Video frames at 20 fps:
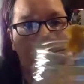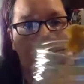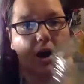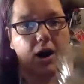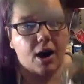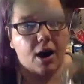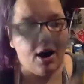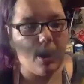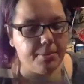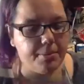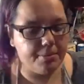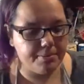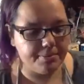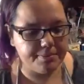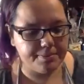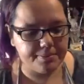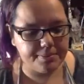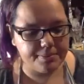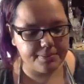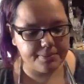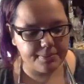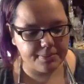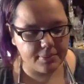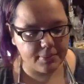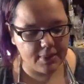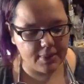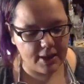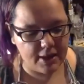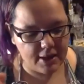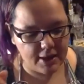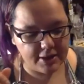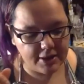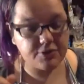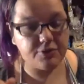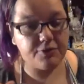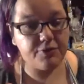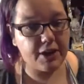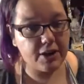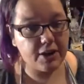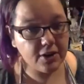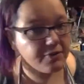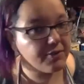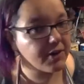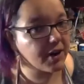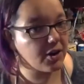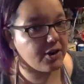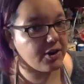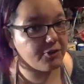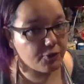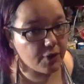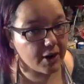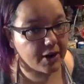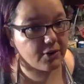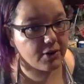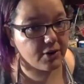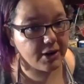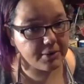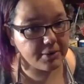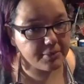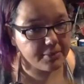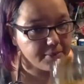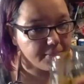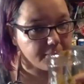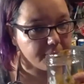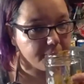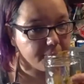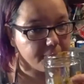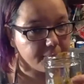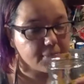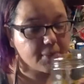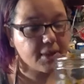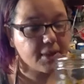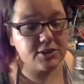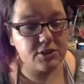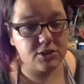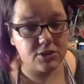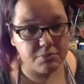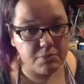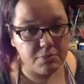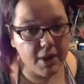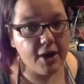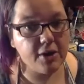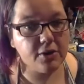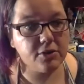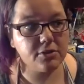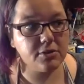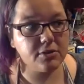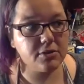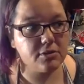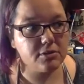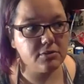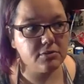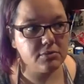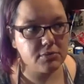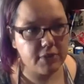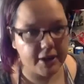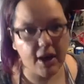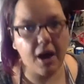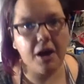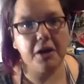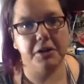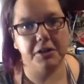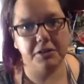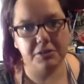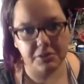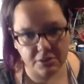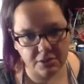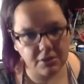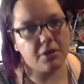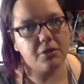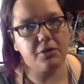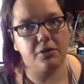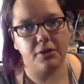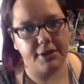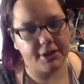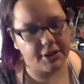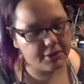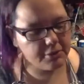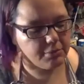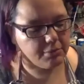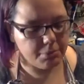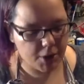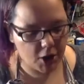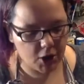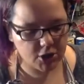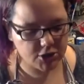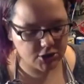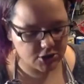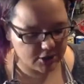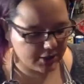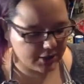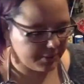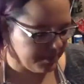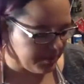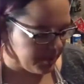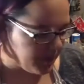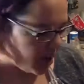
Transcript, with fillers: Um, it's very, very fragrant. It smells like onion, celery, parsley.